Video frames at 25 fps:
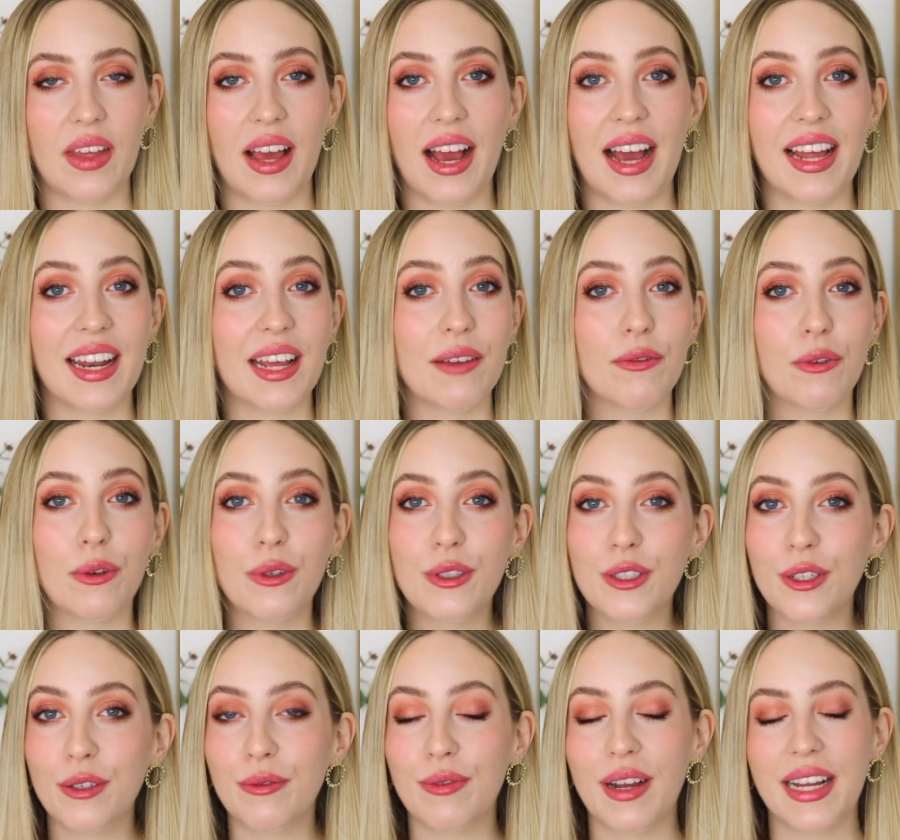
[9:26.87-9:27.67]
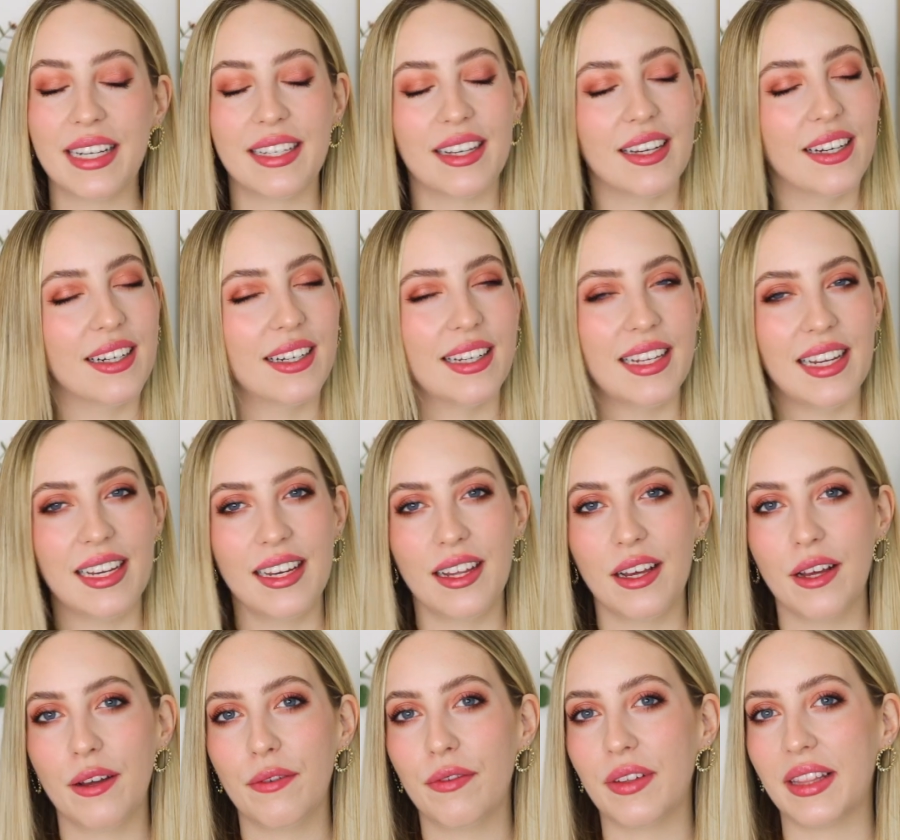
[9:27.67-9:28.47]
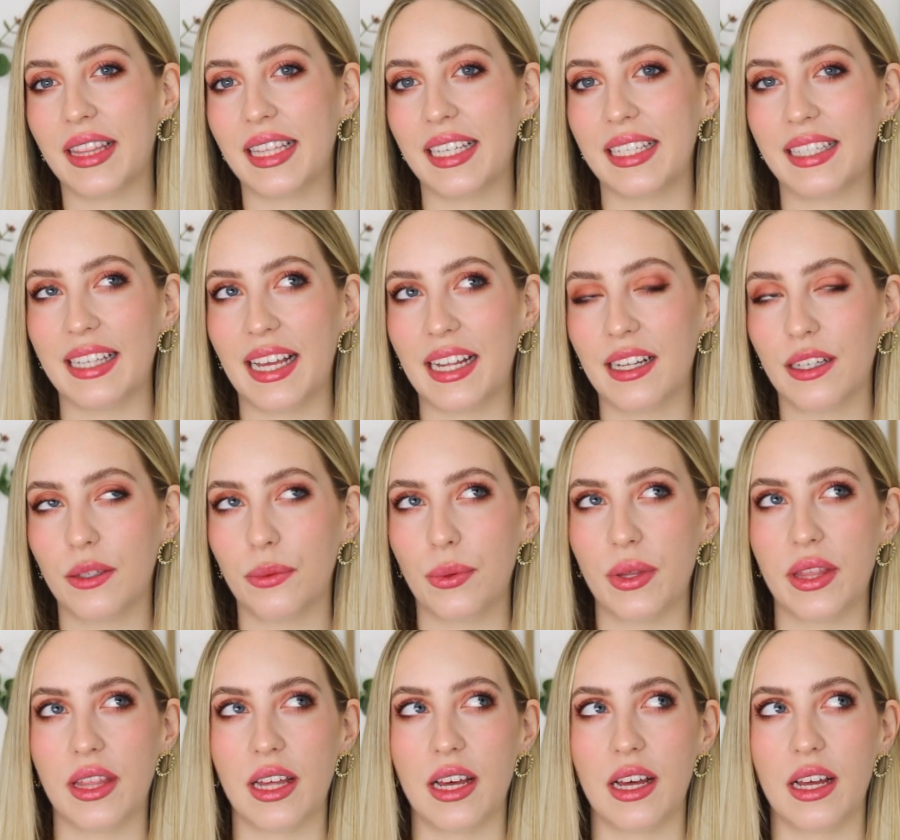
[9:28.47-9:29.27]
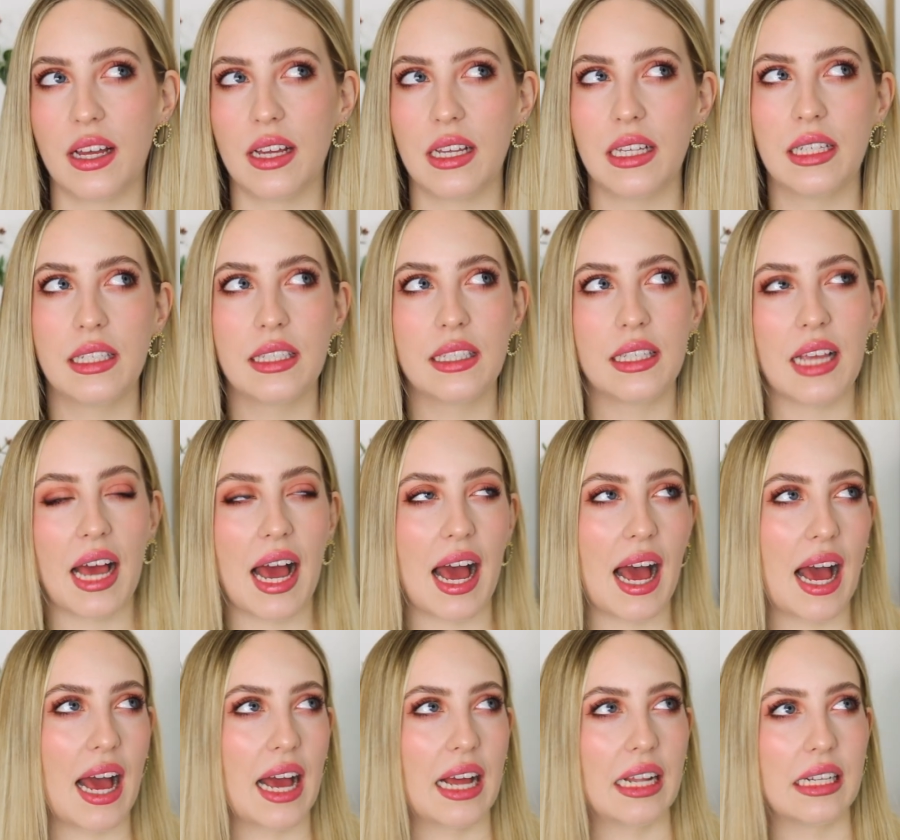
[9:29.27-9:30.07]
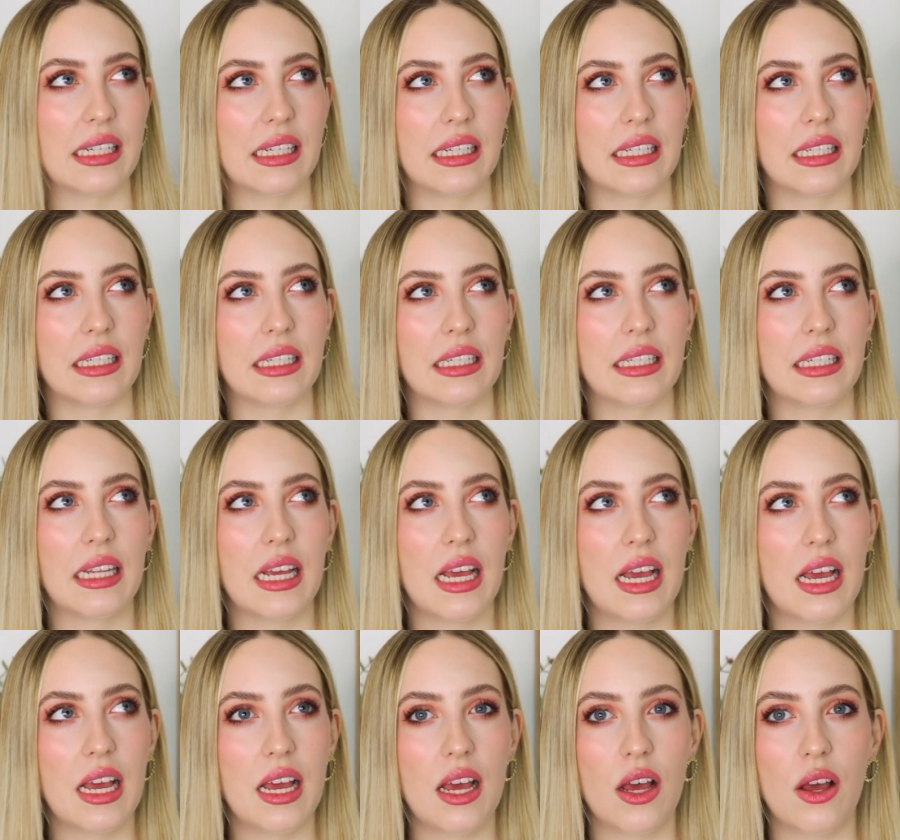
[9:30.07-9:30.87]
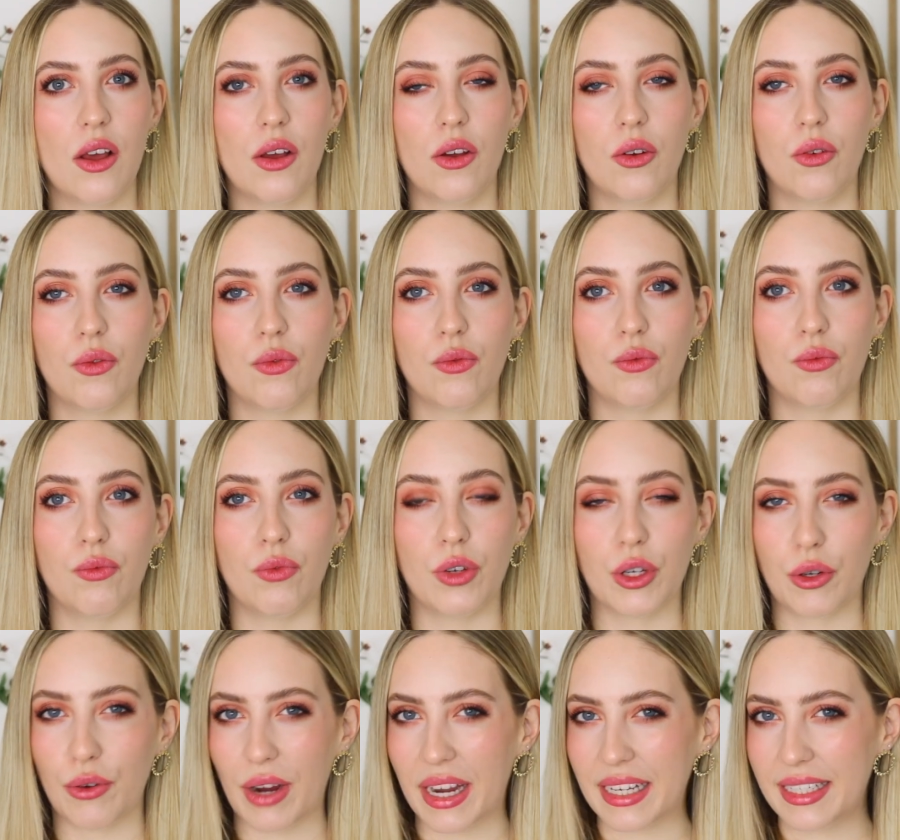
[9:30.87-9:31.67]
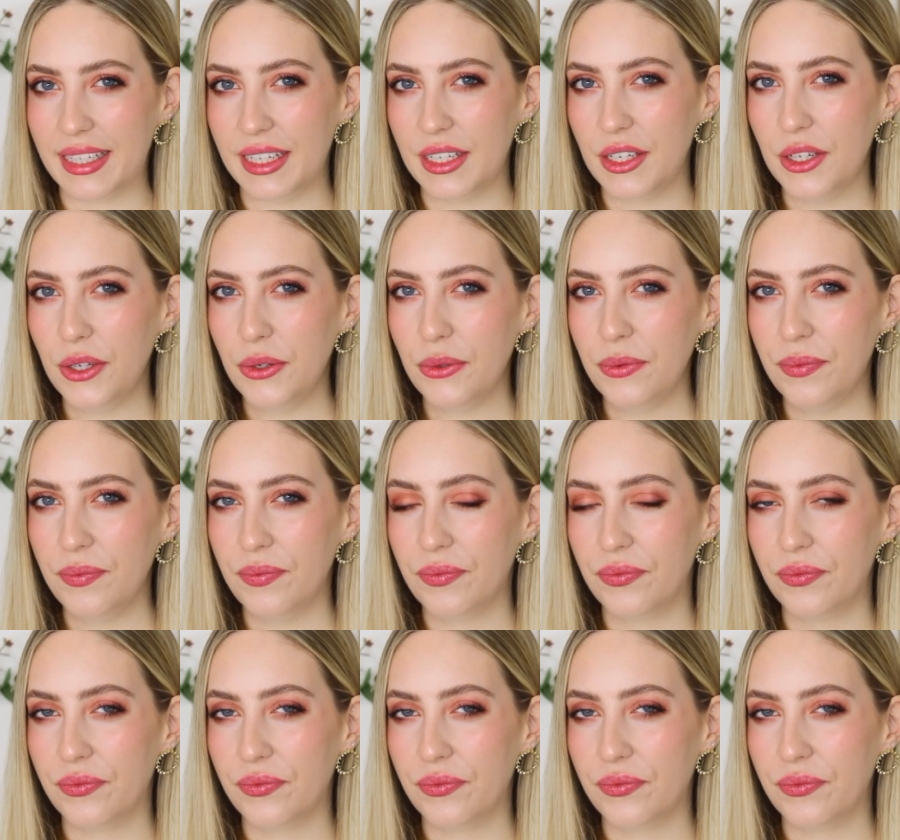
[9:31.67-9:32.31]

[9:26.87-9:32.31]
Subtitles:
And I've also read Ugly Love, This Ends With Us, and Regretting You?